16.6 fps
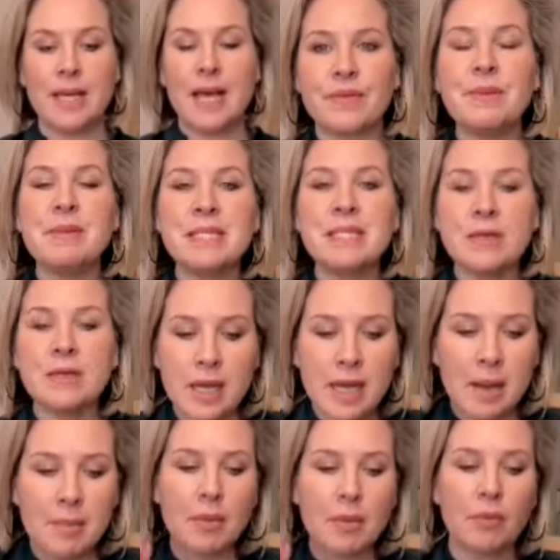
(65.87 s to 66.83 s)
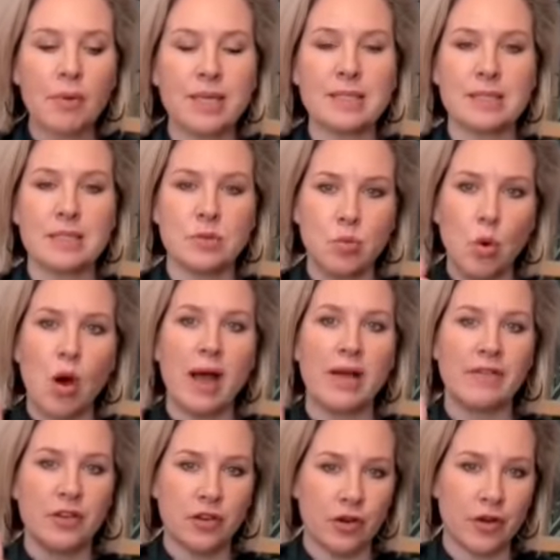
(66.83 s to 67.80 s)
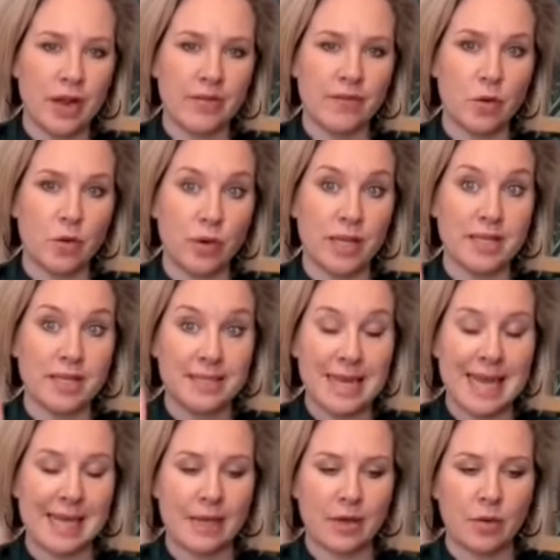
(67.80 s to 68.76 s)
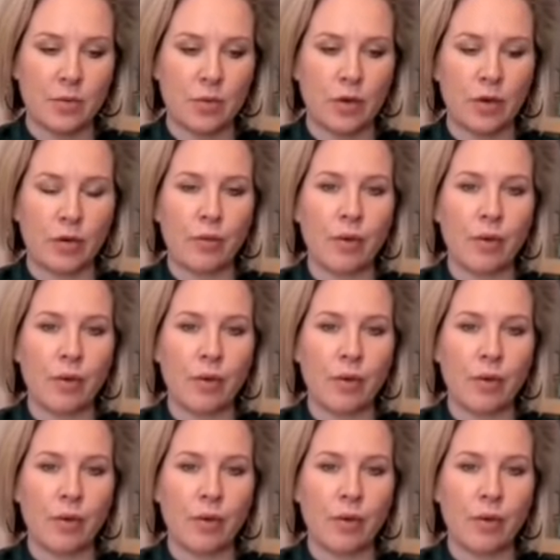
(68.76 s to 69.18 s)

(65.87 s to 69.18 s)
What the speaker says: Let me tell you a couple of reasons why if you don't have an audience, it ain't going to work,